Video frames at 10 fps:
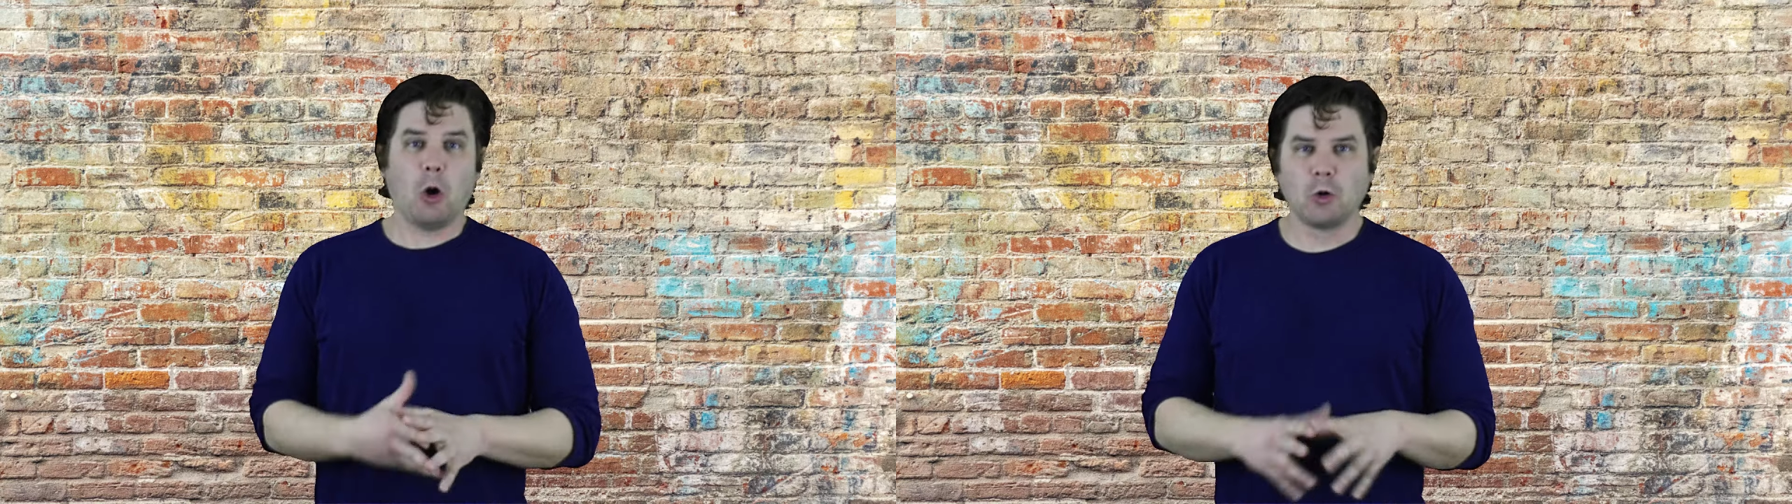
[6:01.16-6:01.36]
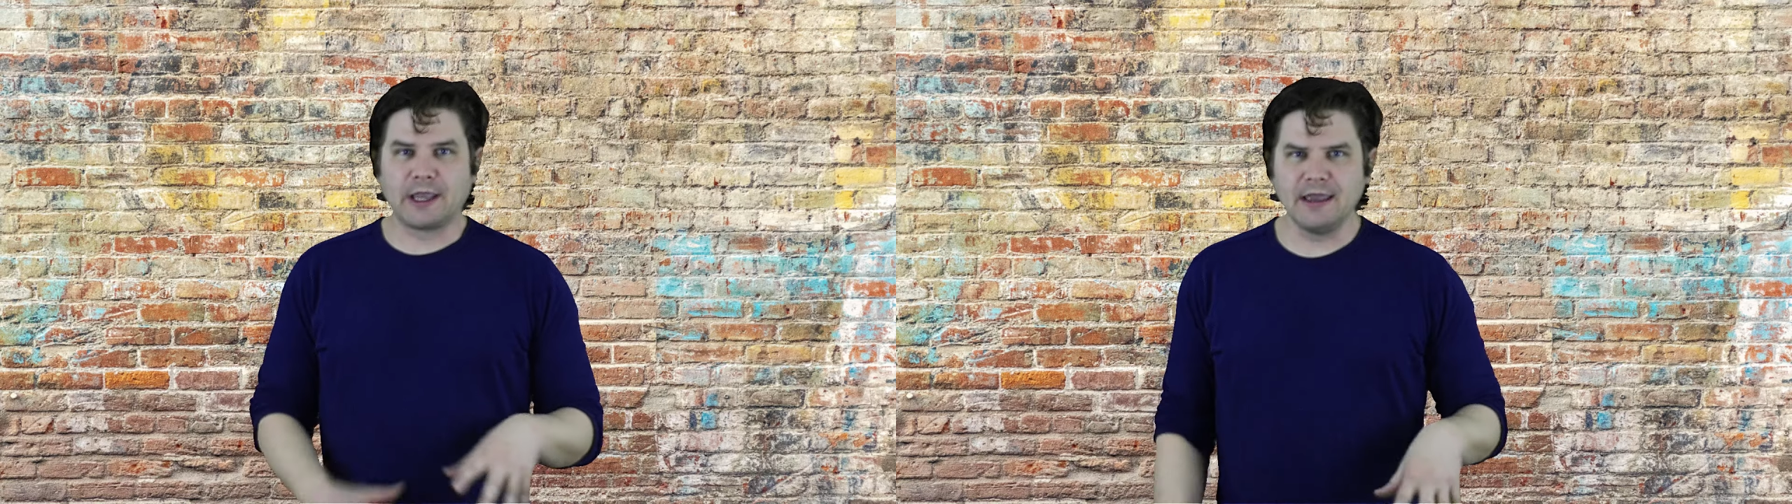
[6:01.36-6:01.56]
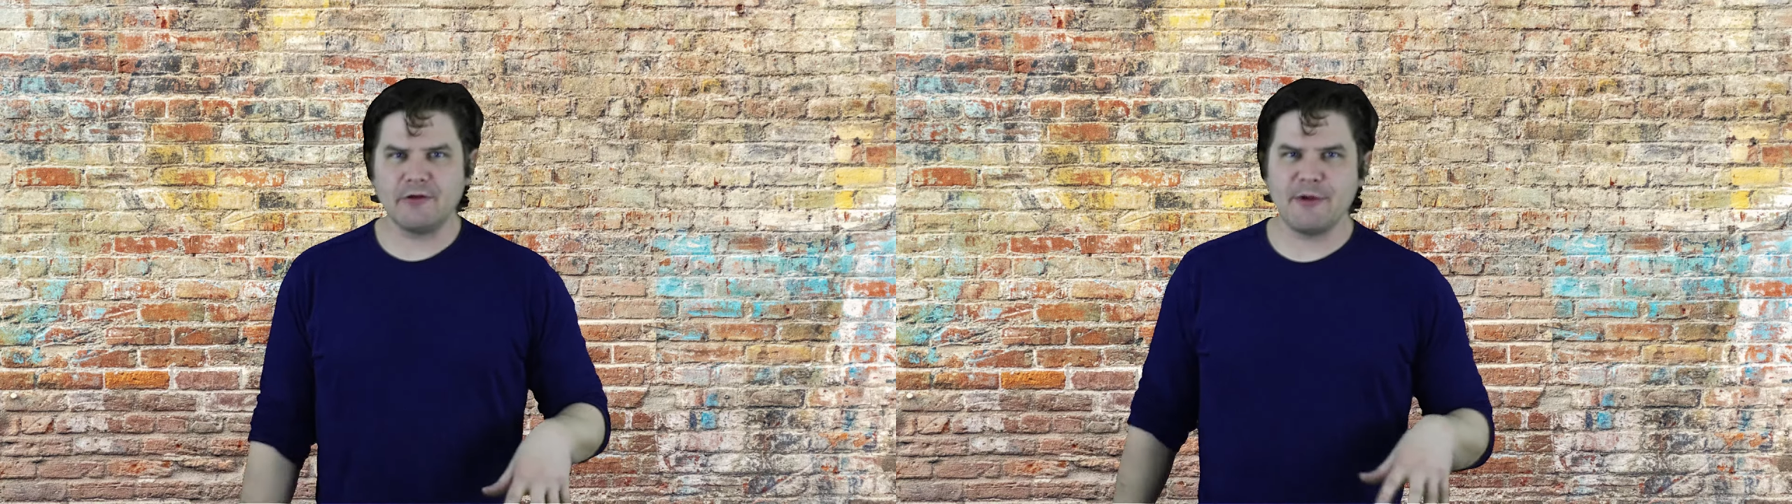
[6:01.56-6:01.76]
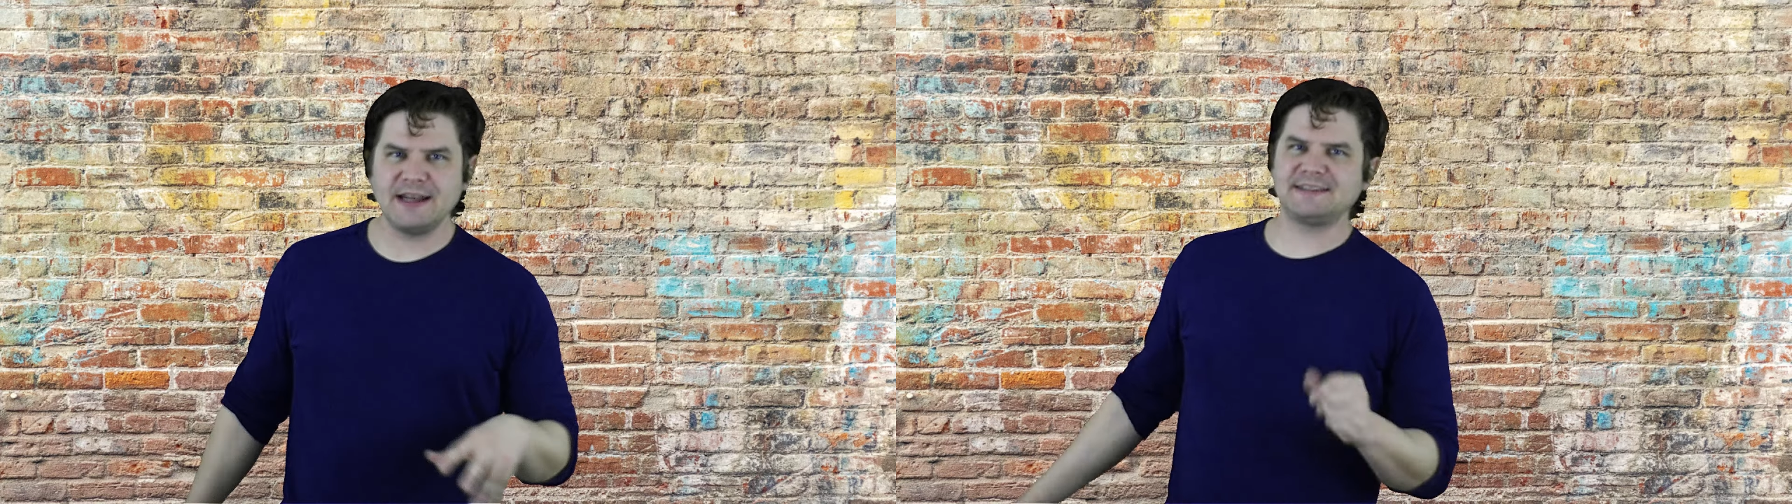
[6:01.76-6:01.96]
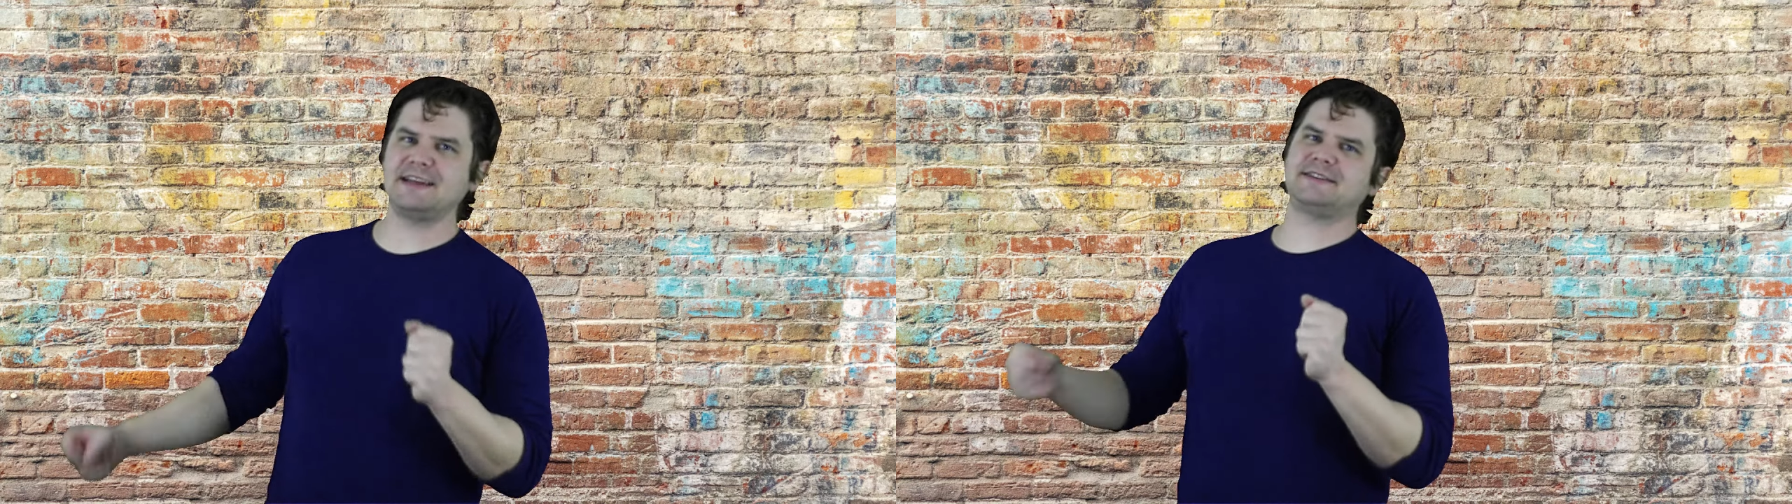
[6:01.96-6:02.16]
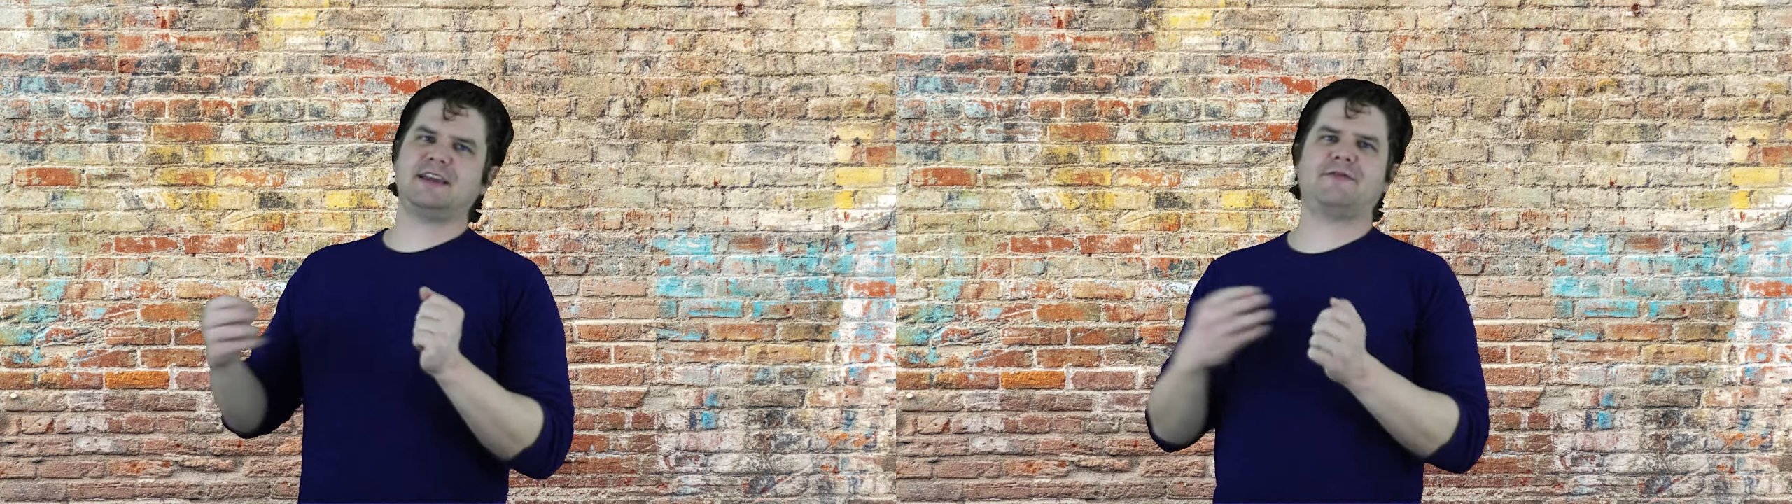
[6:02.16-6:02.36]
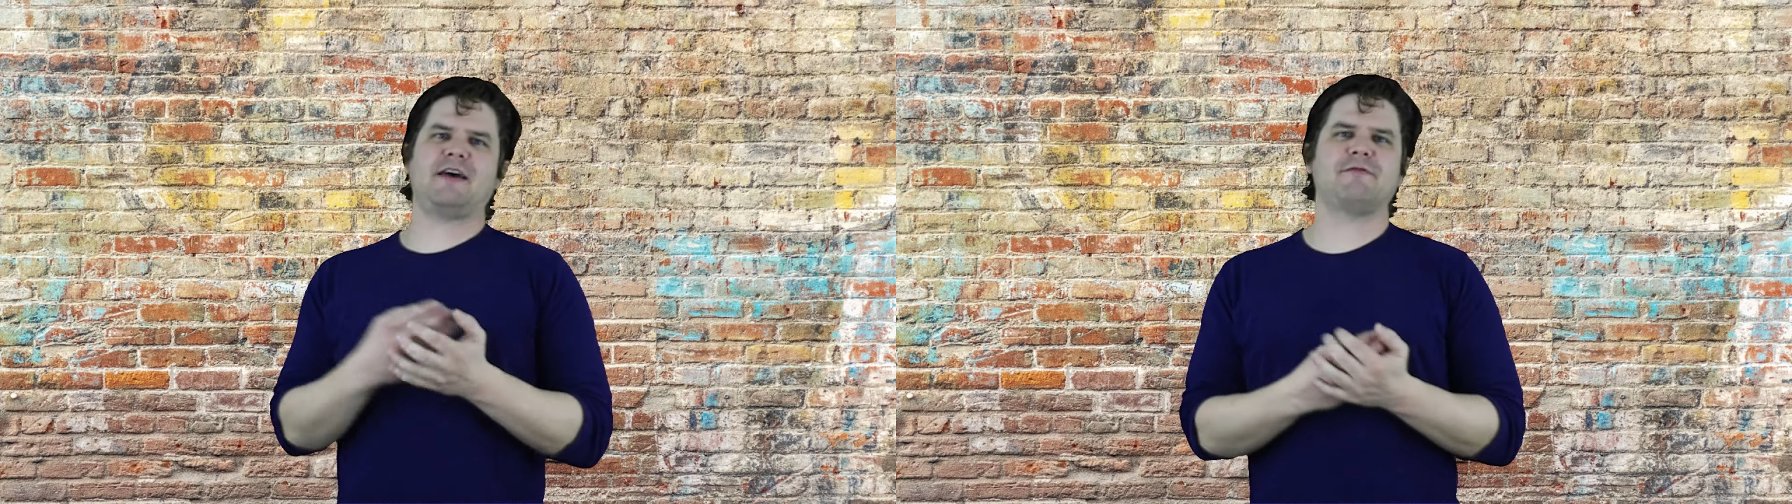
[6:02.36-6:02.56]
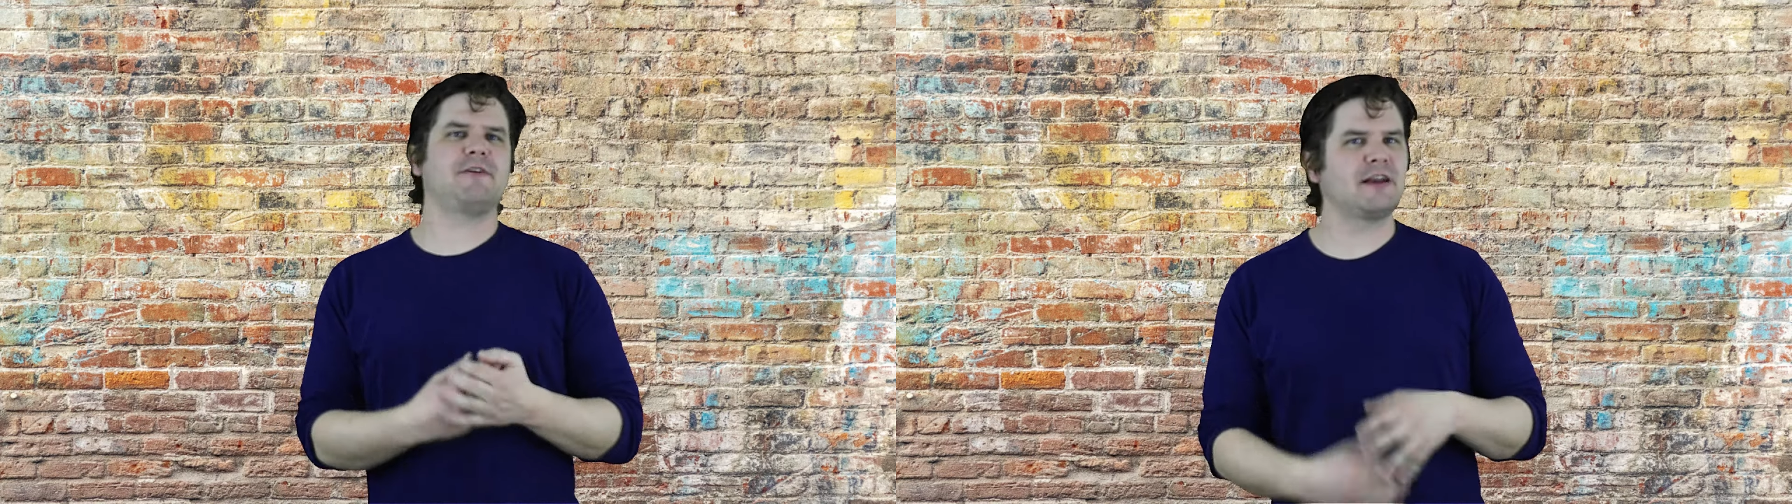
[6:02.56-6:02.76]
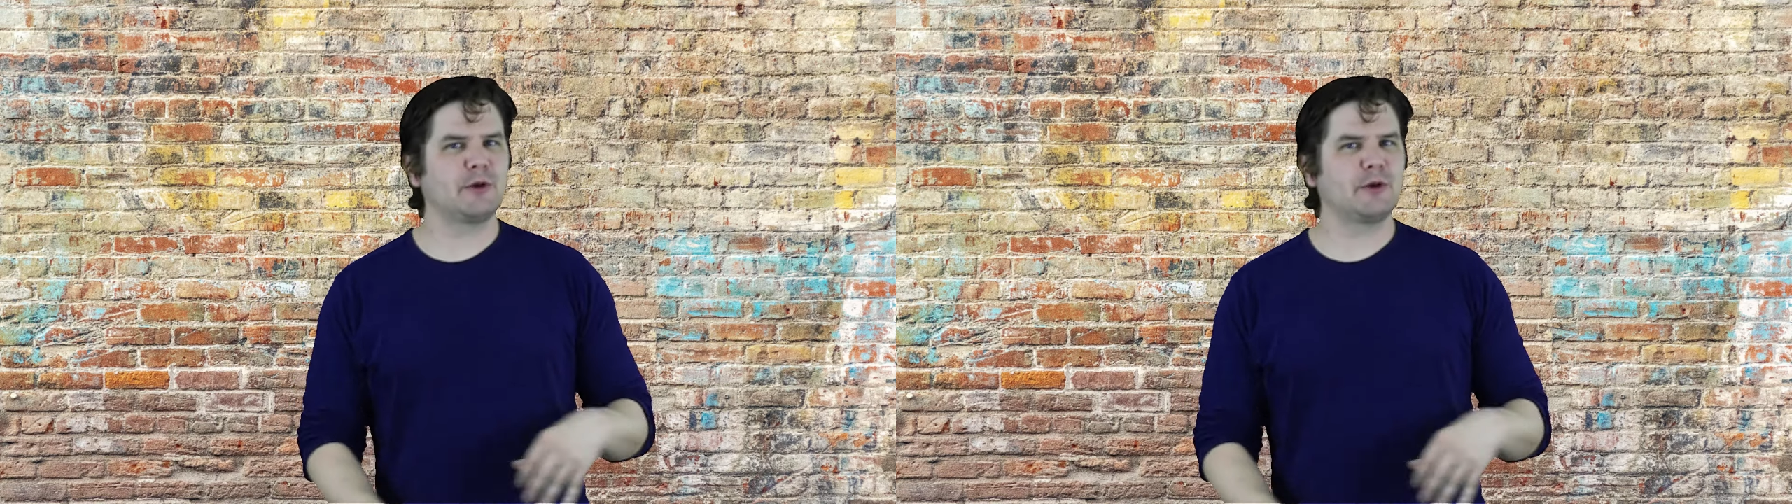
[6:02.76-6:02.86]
Okay, everybody, stay safe, have fun.